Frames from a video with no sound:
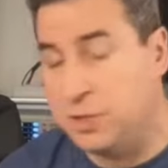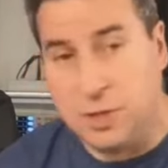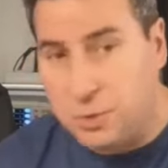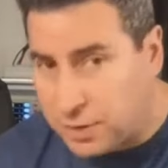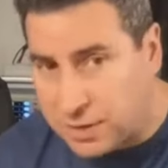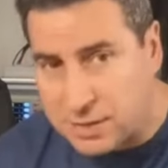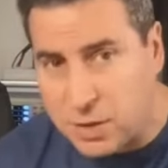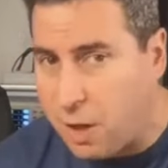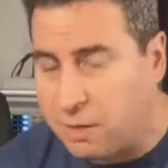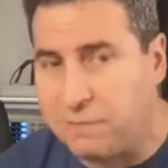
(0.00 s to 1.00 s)
and the unit
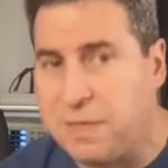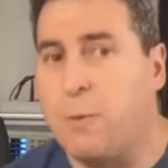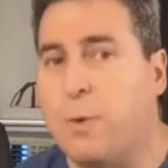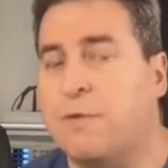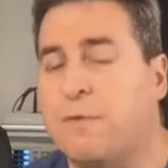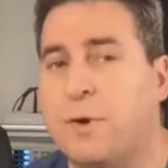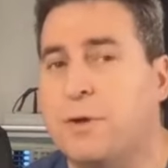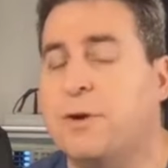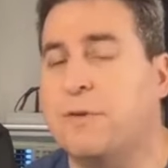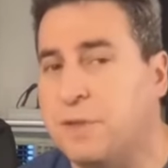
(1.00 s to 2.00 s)
does all of that work for
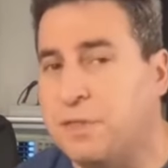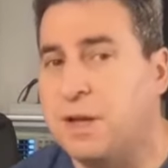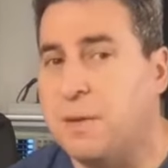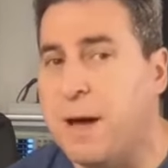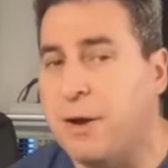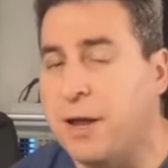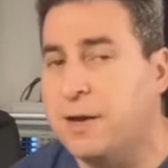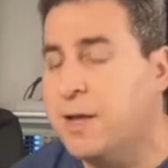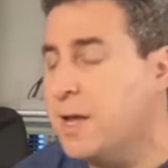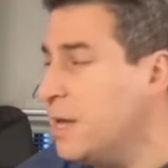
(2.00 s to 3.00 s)
you. You don't have to think about it.